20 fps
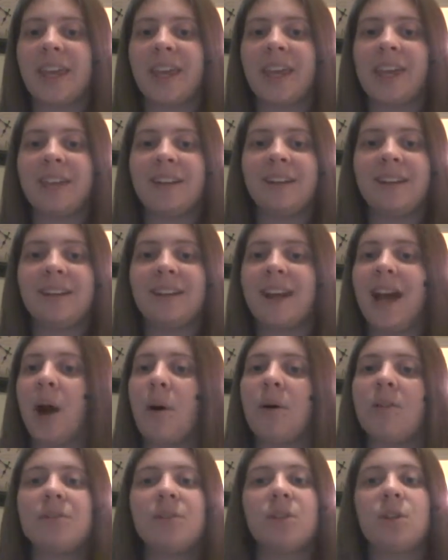in
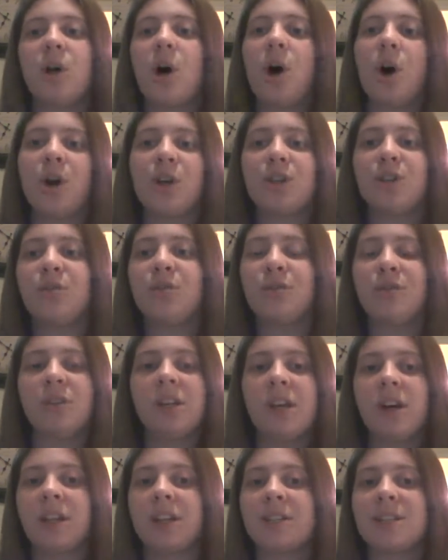however long you
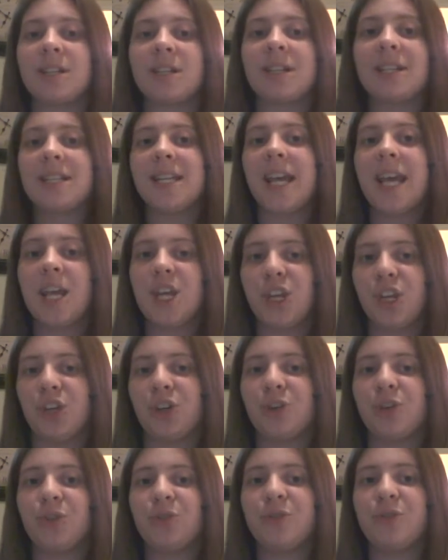feel it's going to take
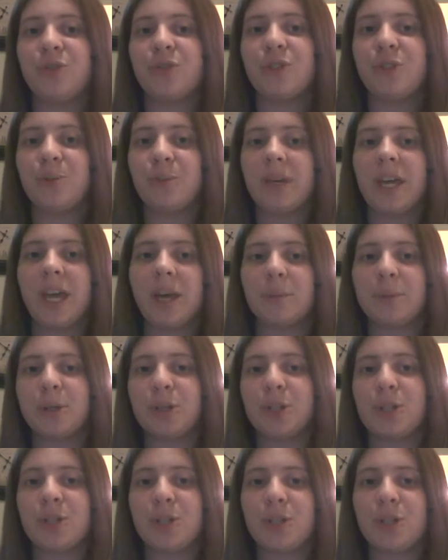you to be
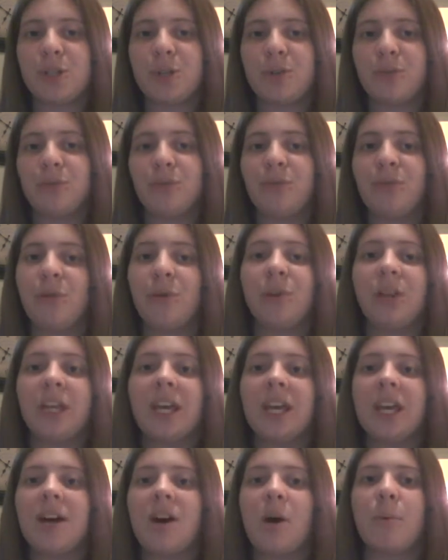able to
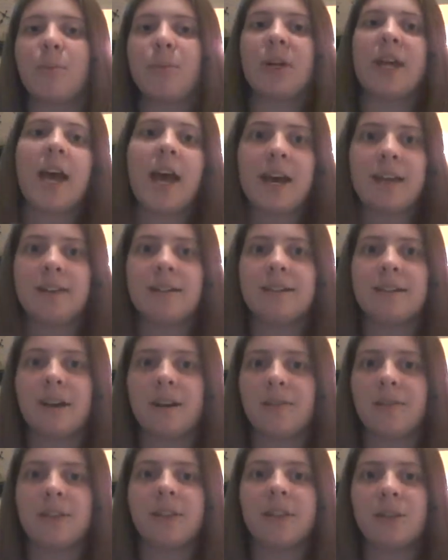fully comprehend
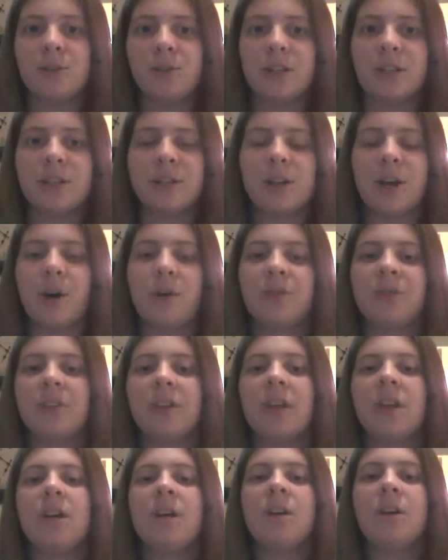everything you need to know.
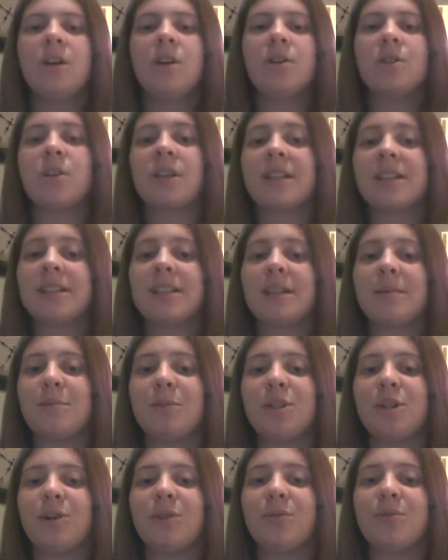So that's
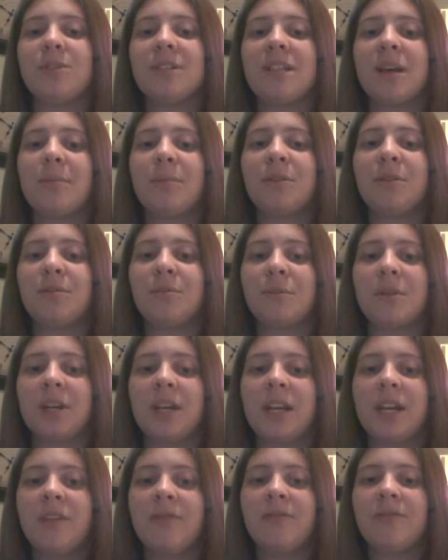step 2. Step
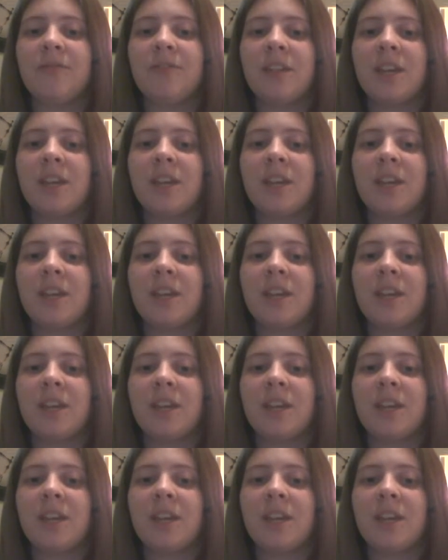3